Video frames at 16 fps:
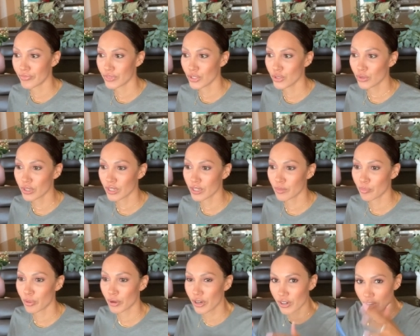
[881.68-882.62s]
you could
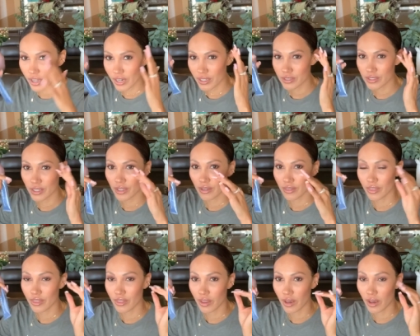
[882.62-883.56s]
put it on
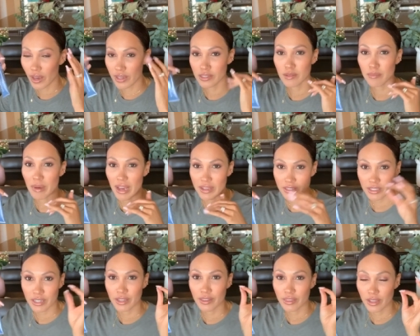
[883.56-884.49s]
as a mask
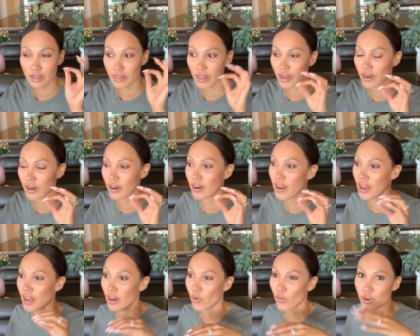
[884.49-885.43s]
in a thick layer,
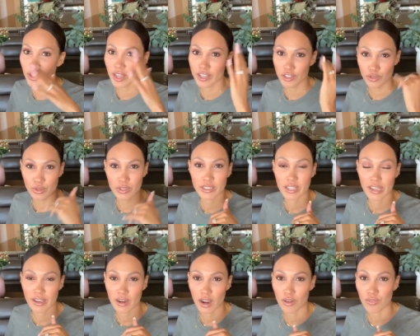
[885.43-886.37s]
and you could
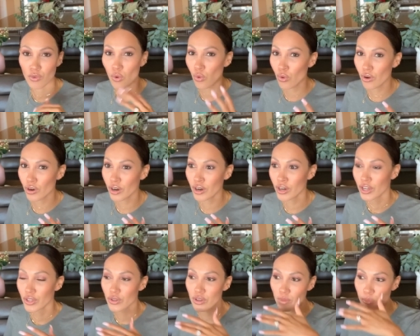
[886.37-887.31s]
take it off, or
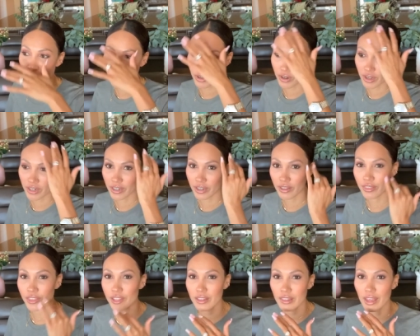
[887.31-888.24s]
you could put it on in a
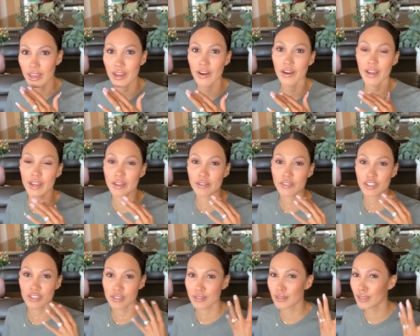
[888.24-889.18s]
thin layer and
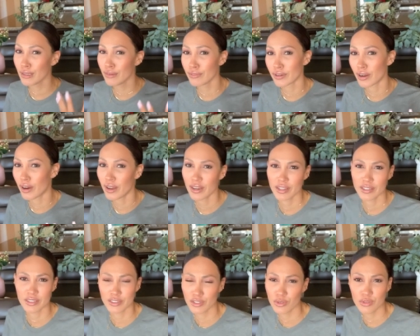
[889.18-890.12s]
just leave it on and
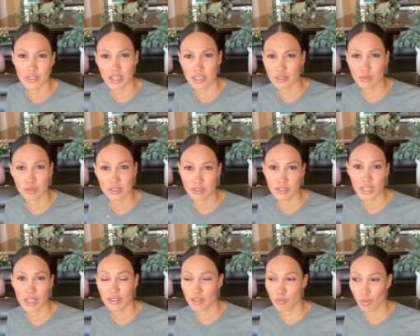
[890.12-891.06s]
use it as
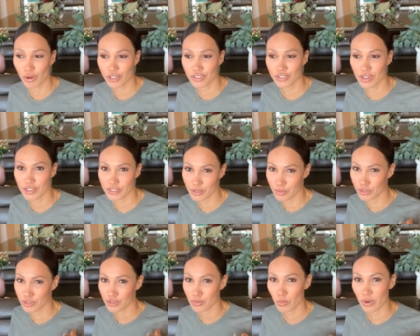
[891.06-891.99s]
daily moisturizer,
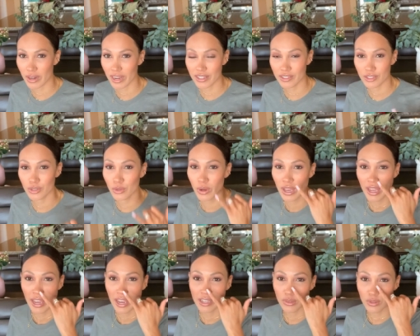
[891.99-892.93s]
which is what I do.
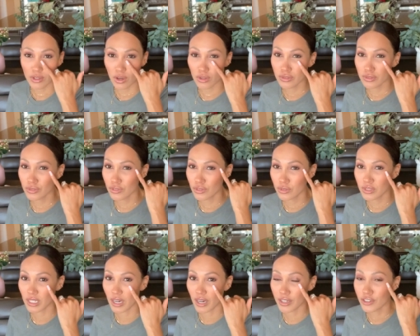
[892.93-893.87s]
And you could also use
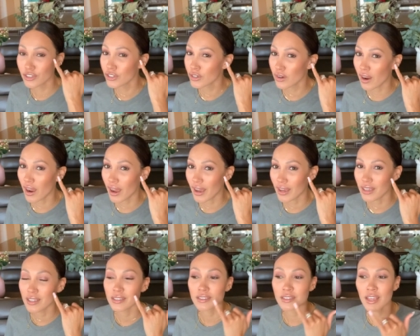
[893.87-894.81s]
it under your
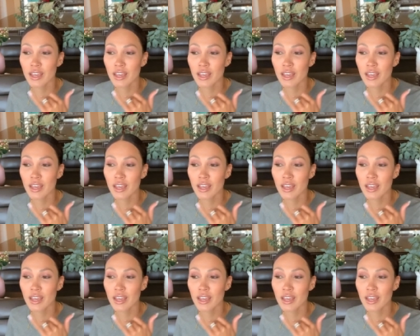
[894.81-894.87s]
eyes